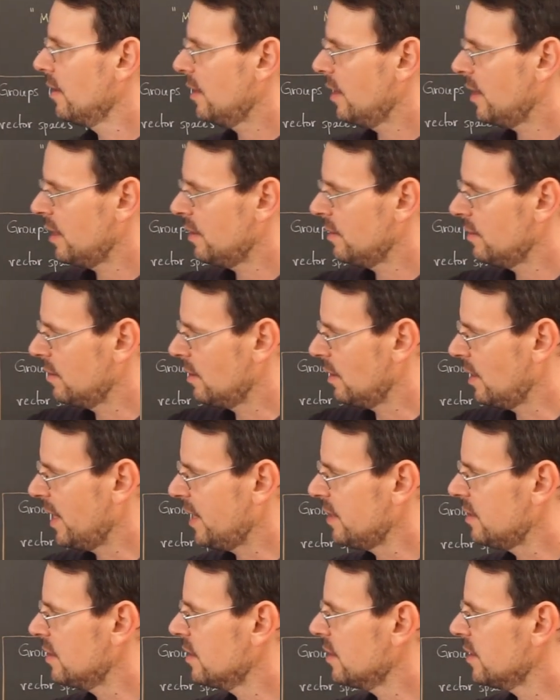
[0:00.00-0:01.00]
and the
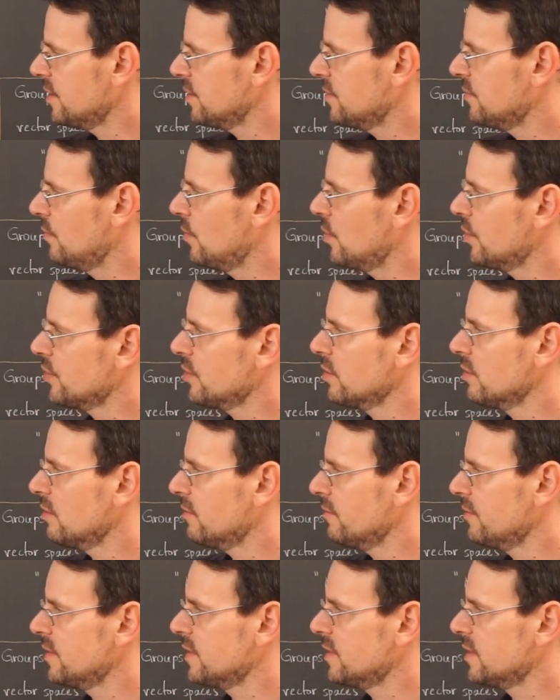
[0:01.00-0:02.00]
Latinized version
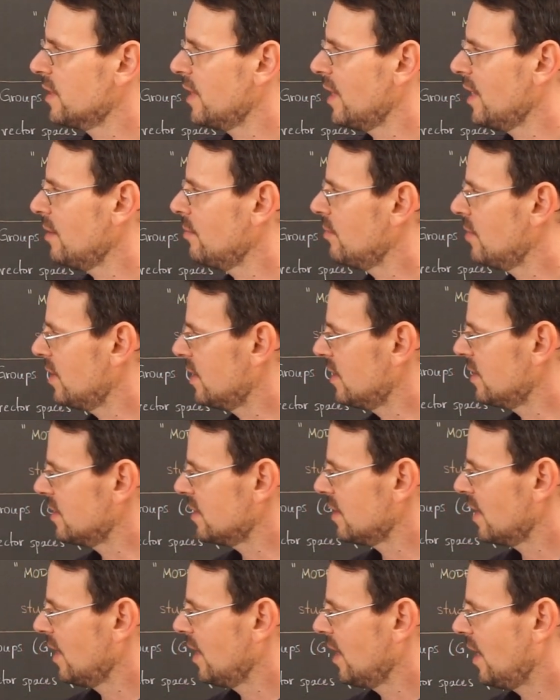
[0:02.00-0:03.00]
of his name
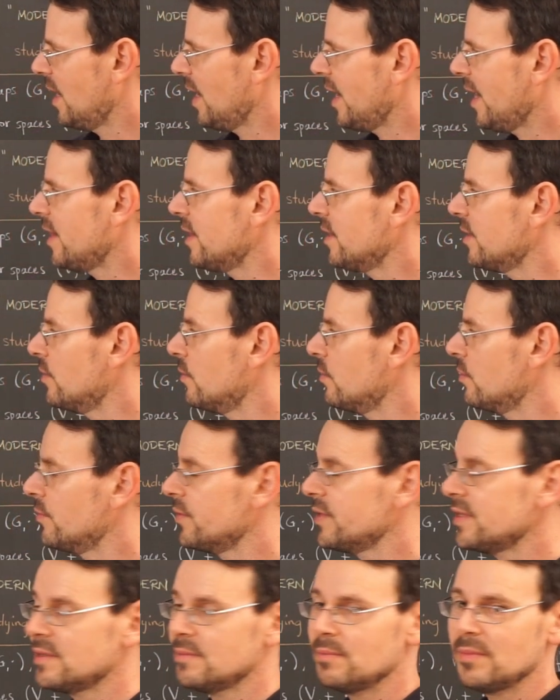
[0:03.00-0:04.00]
is
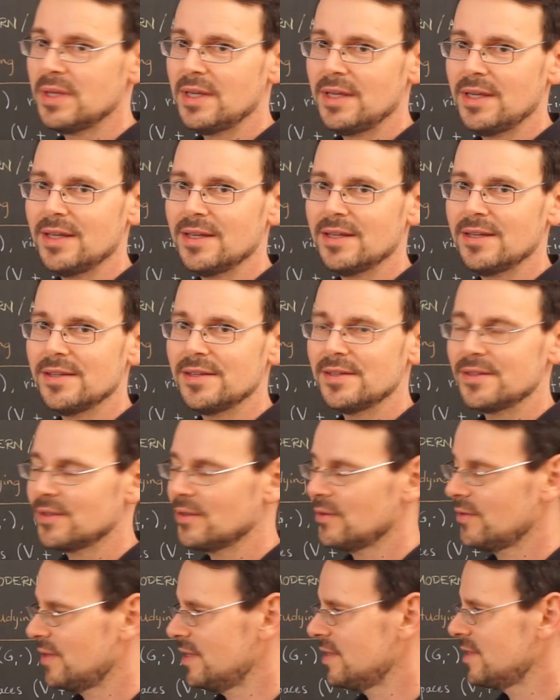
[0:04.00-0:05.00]
algorithmi,
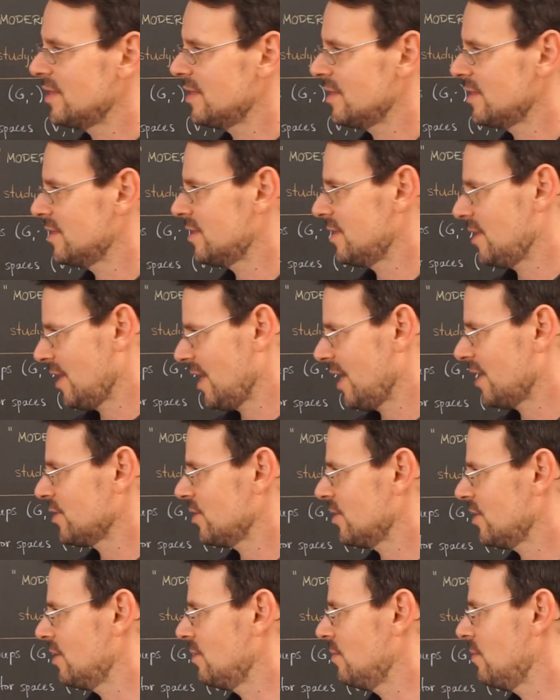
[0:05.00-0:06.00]
so this is
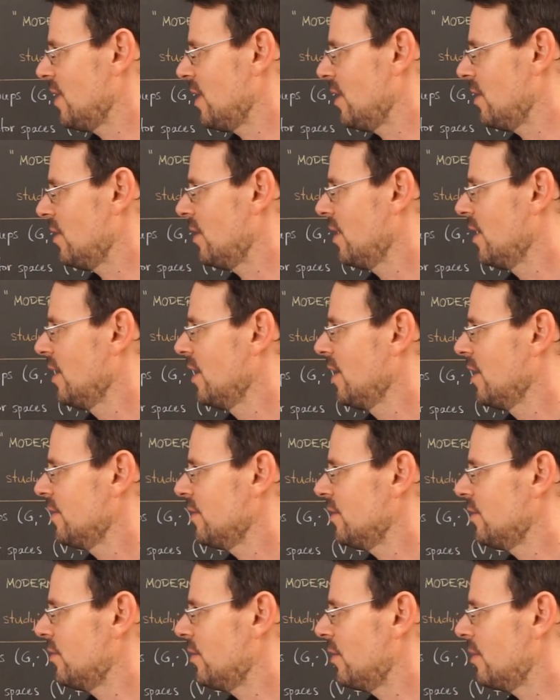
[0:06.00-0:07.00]
actually where
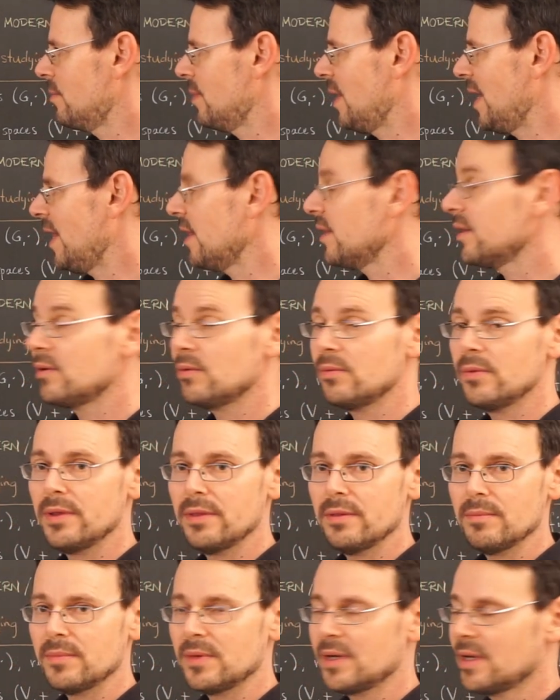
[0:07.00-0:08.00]
the term
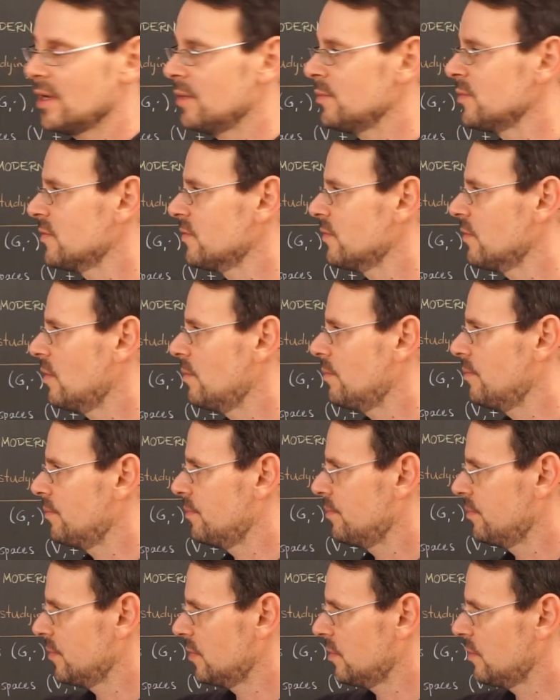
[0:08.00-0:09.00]
algorithm comes from,
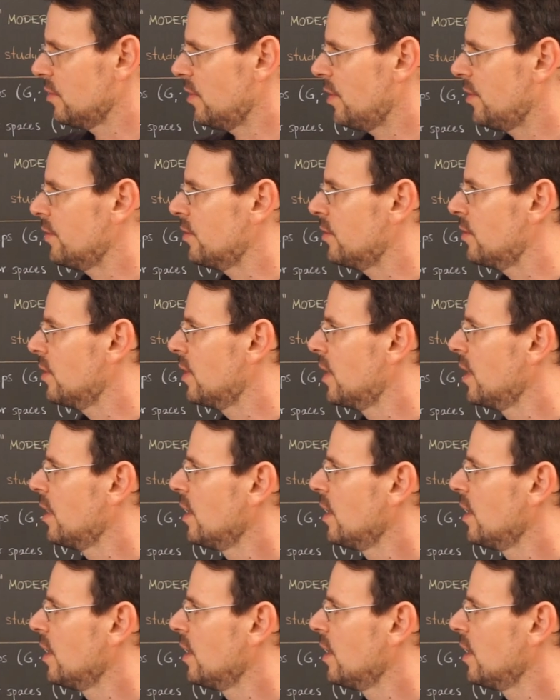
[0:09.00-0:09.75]
to honor